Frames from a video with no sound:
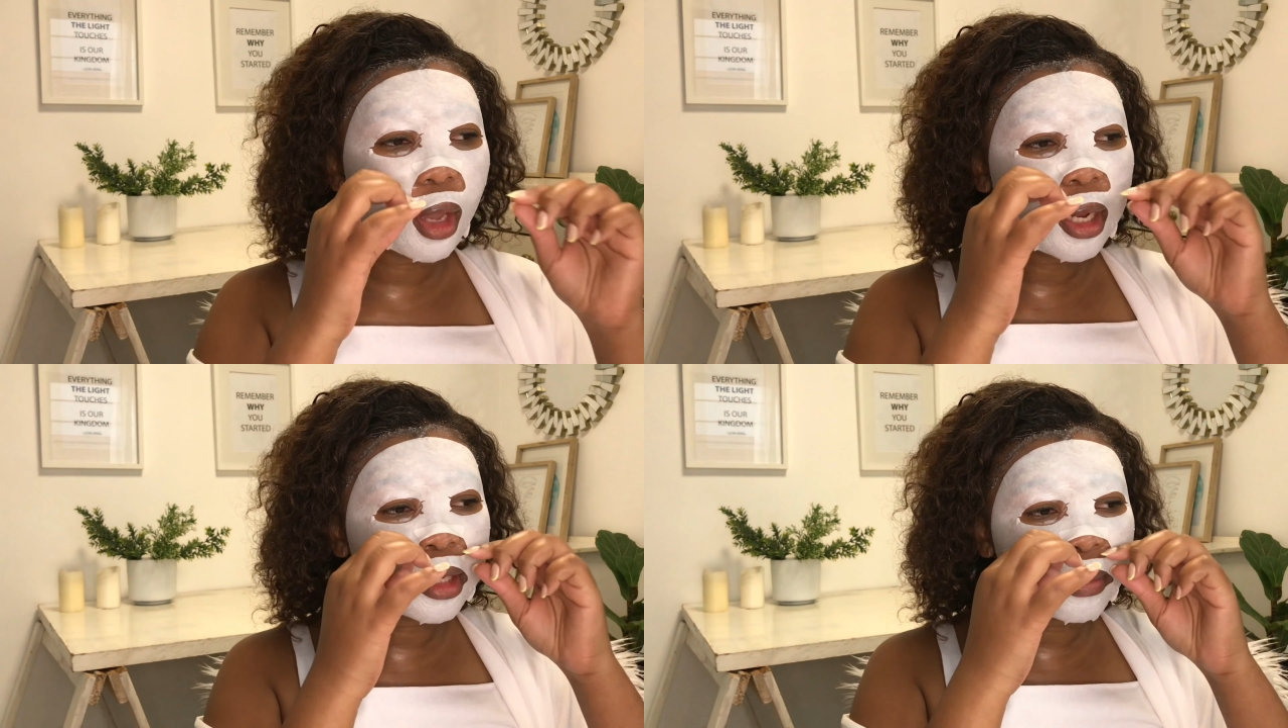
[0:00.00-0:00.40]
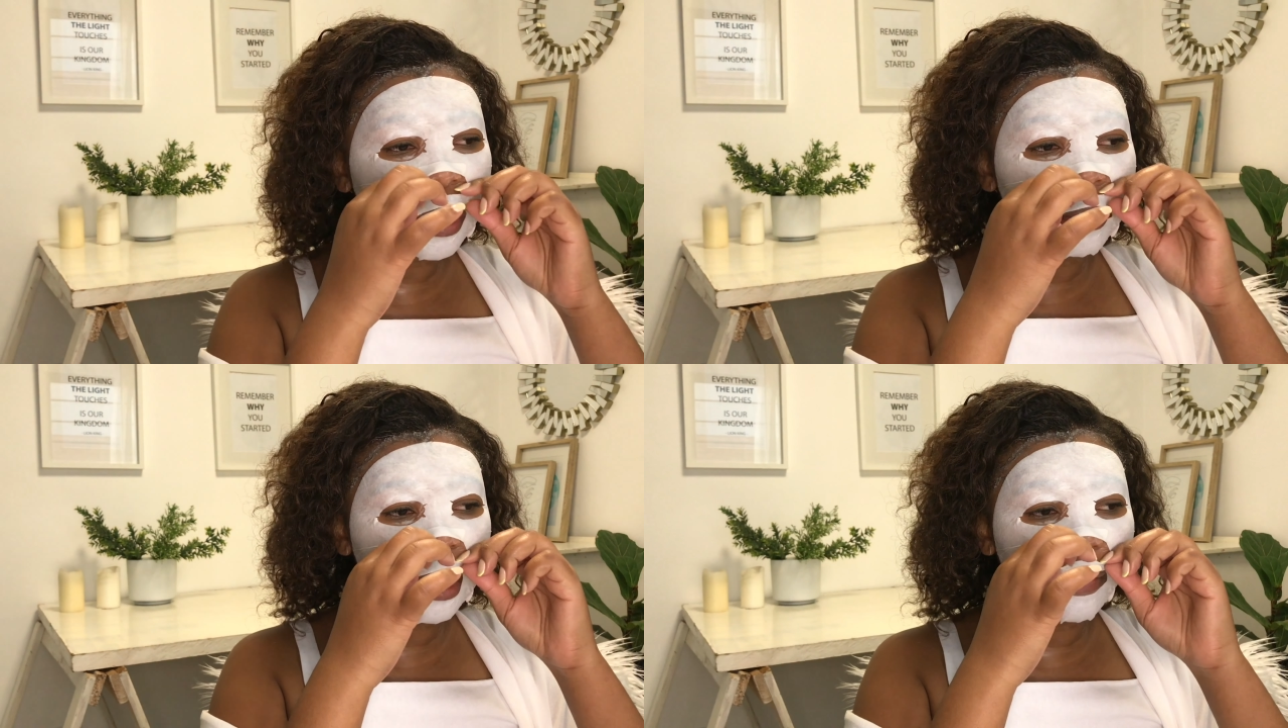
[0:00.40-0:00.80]
And
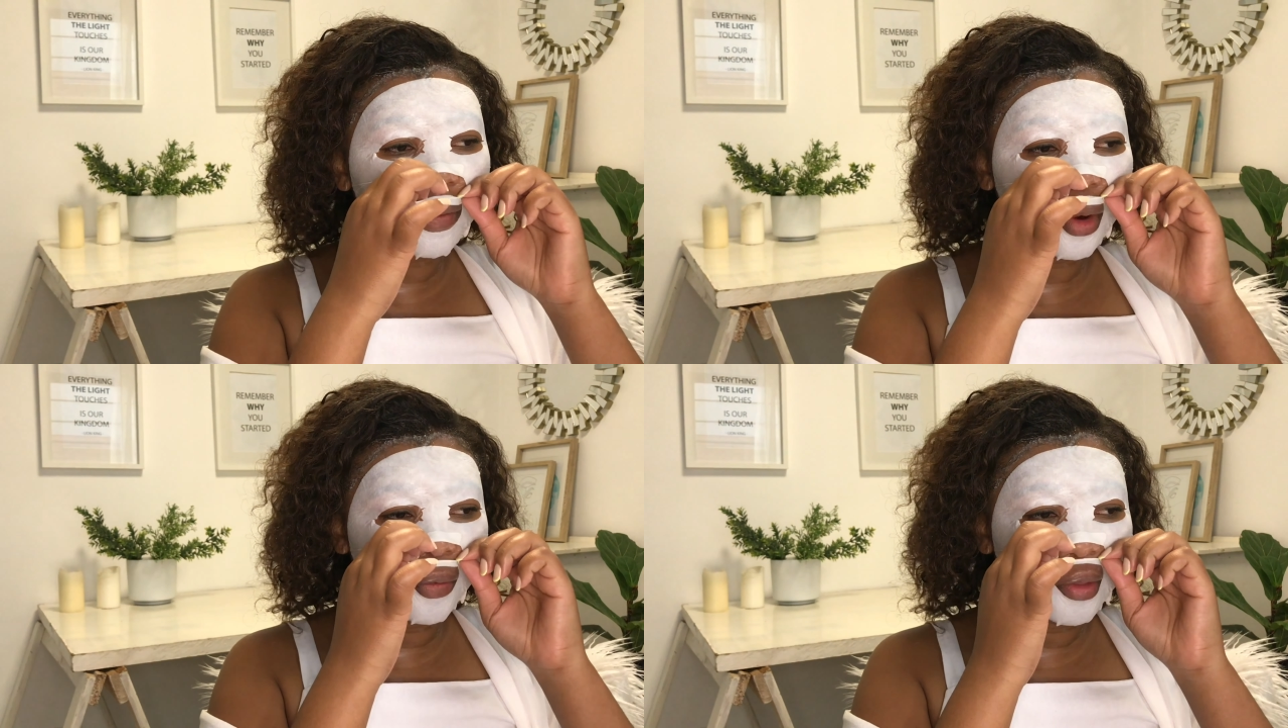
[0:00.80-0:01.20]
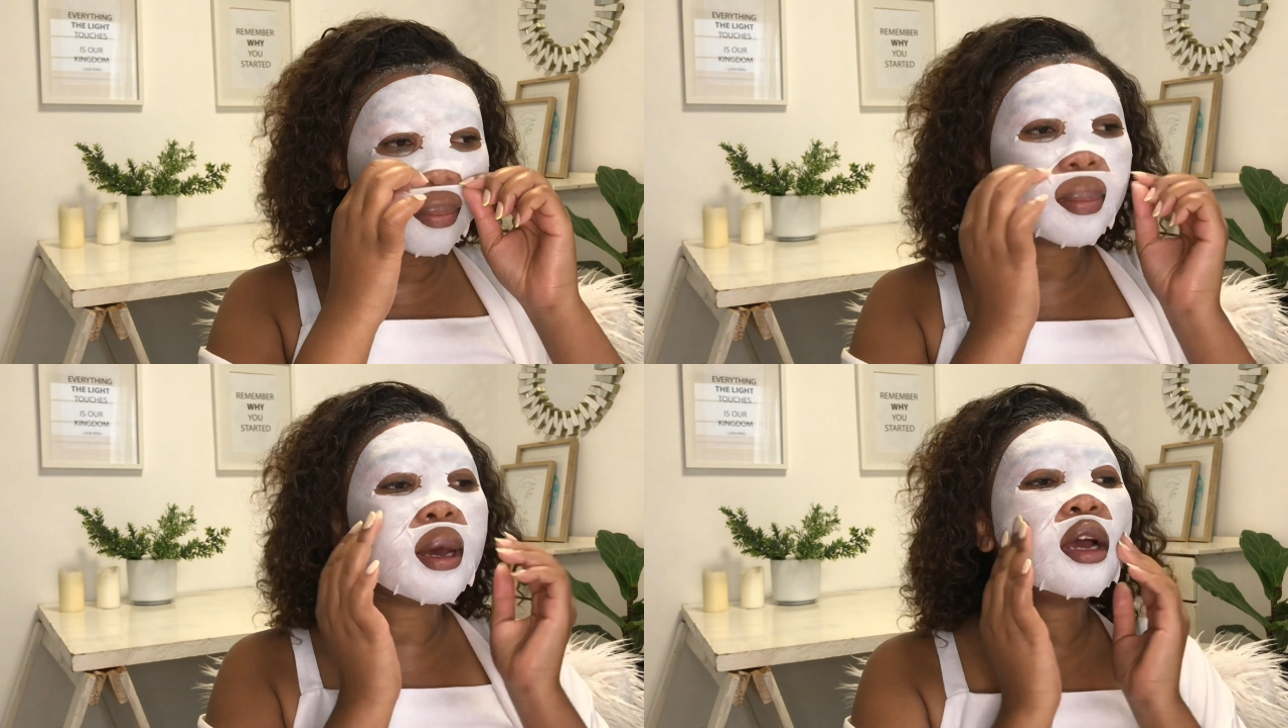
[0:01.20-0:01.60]
sometimes I'll fall off the
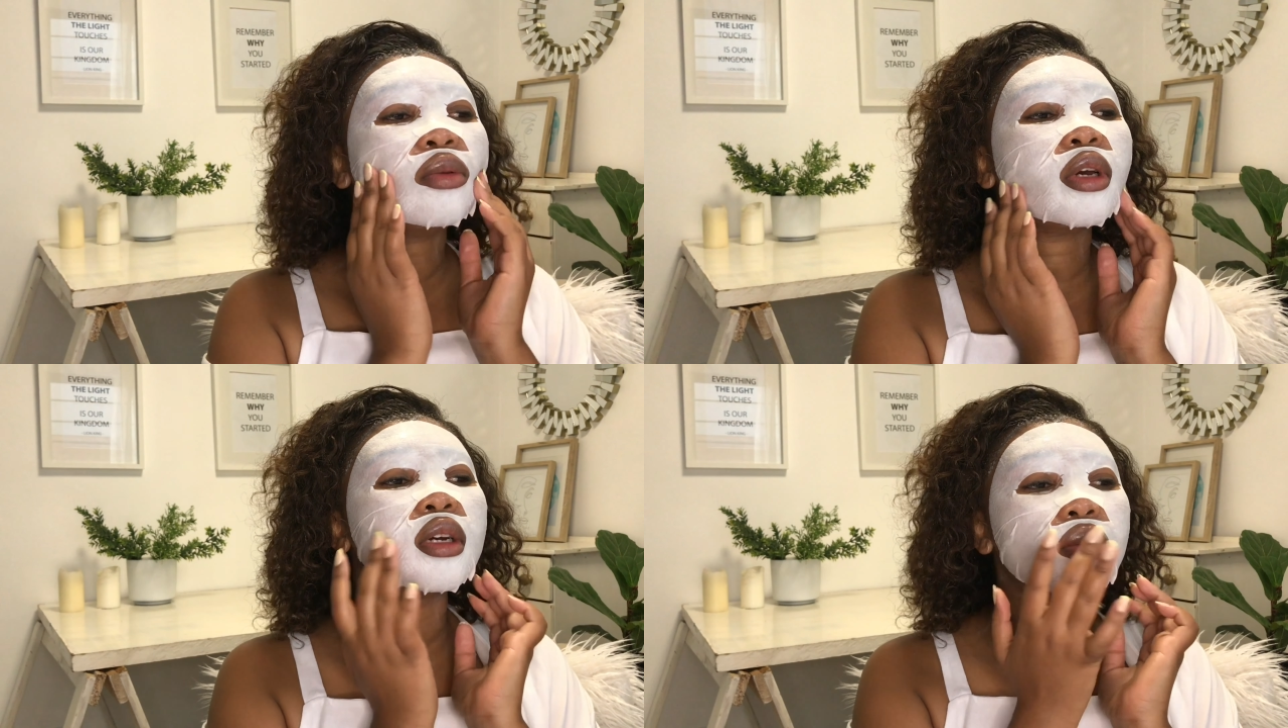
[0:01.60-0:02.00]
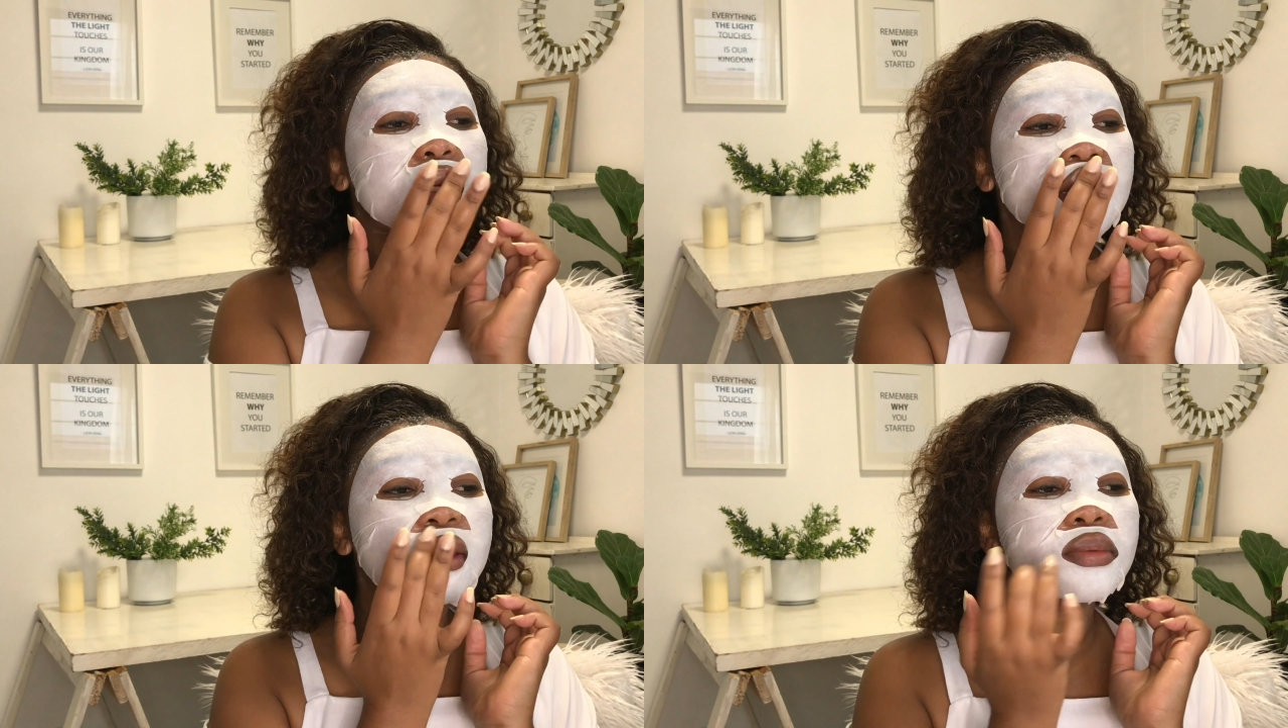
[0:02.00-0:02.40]
bandwagon when
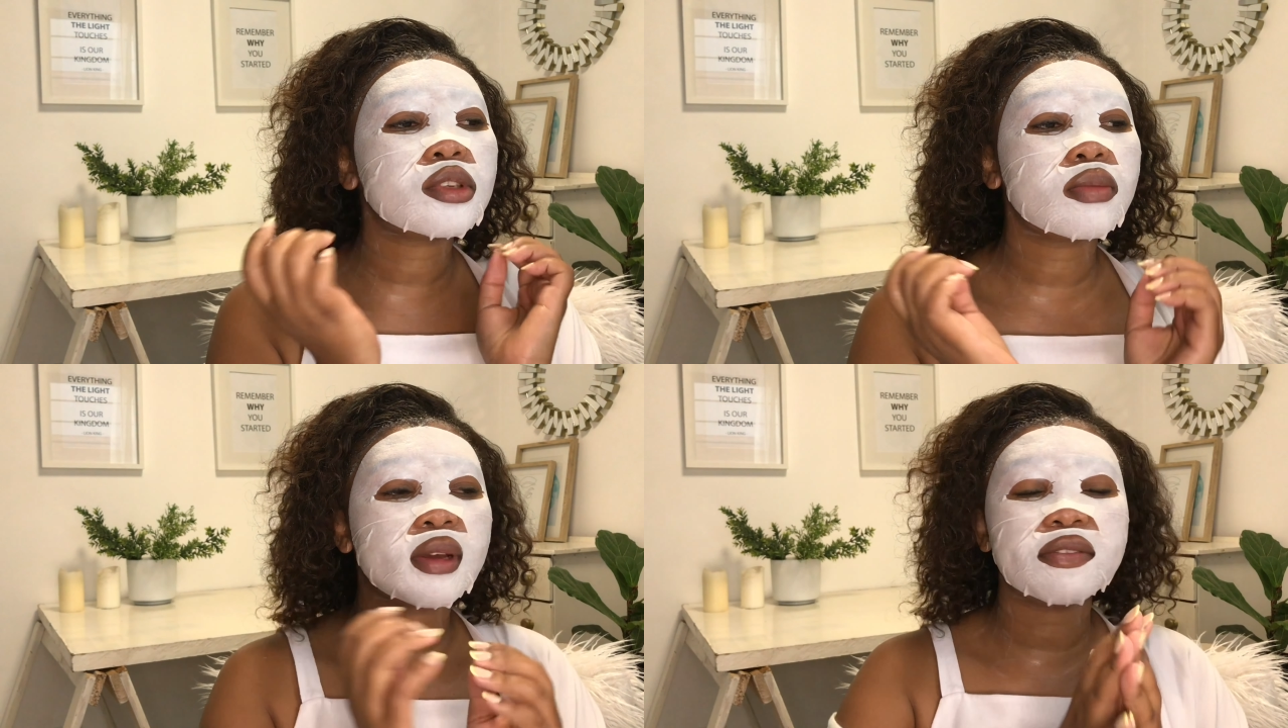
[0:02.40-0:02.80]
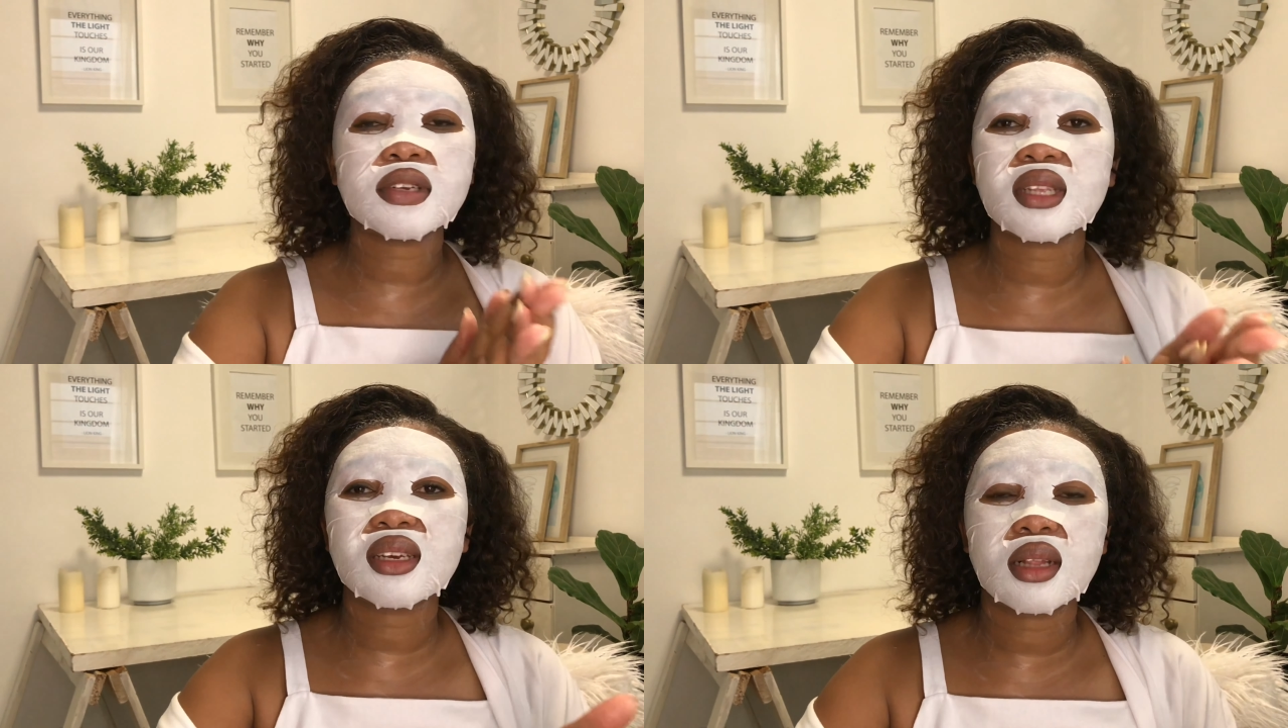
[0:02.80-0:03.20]
it comes to my
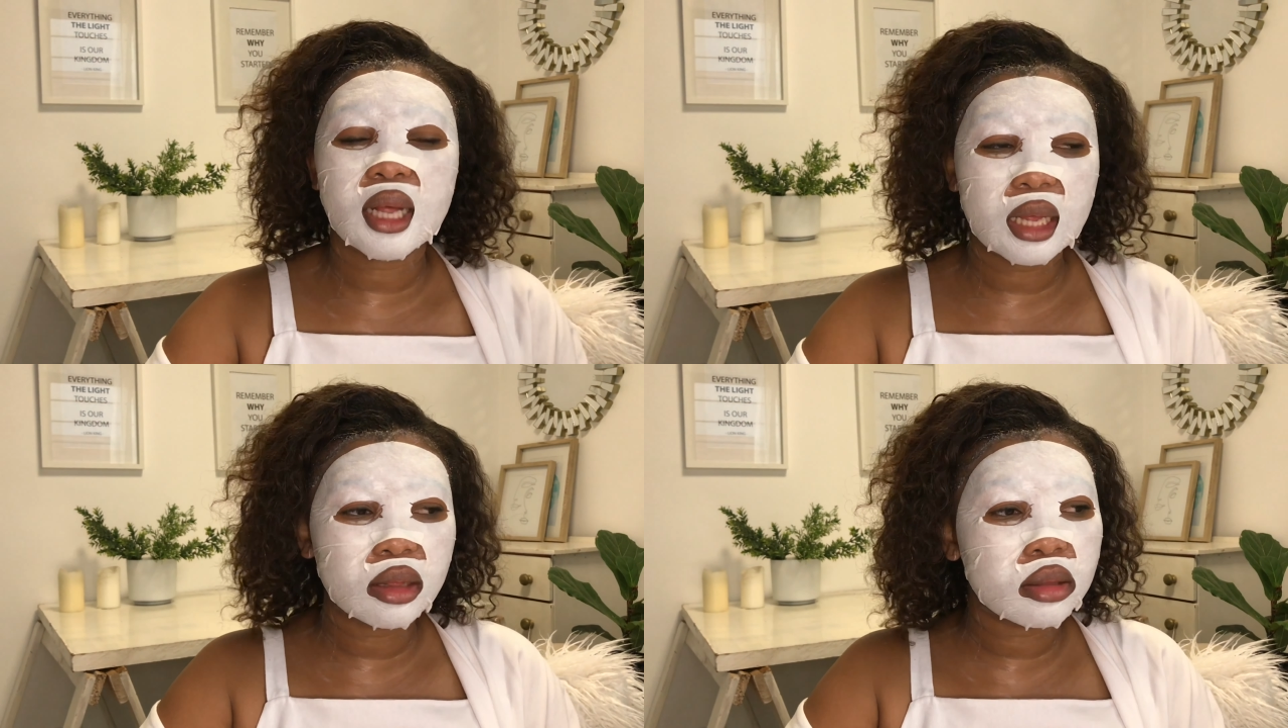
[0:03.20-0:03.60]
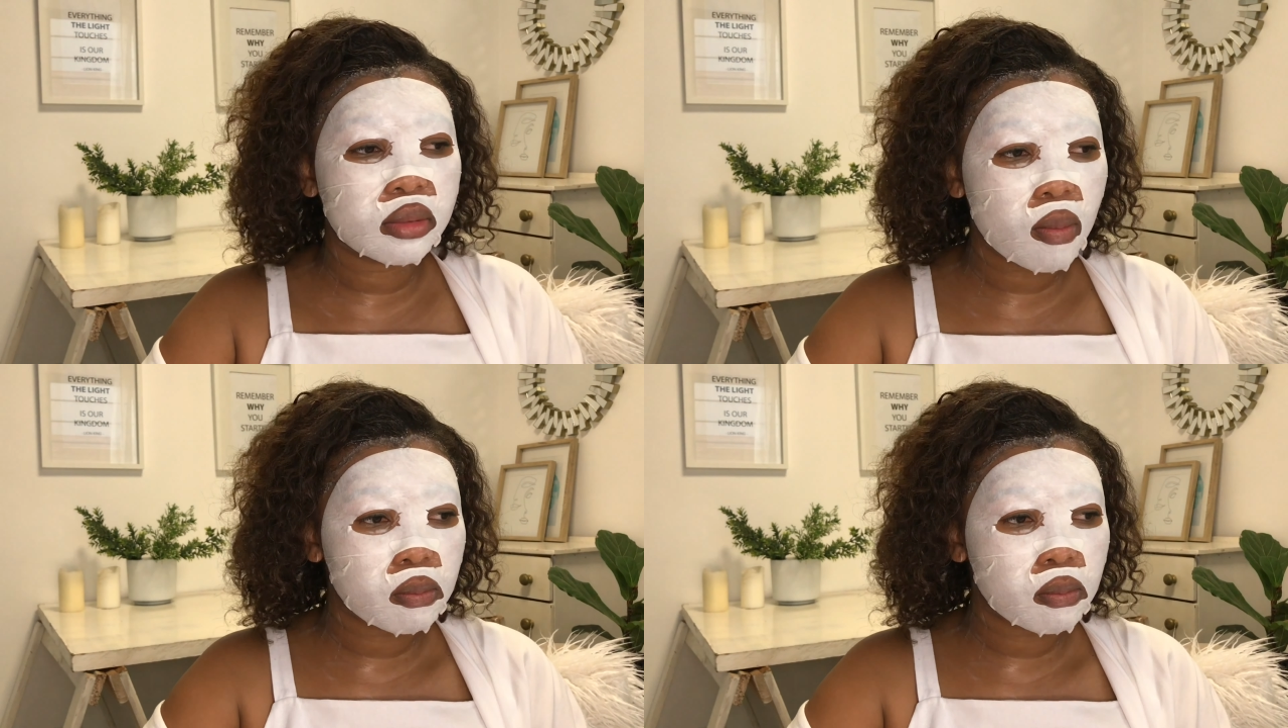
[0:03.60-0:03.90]
physical health.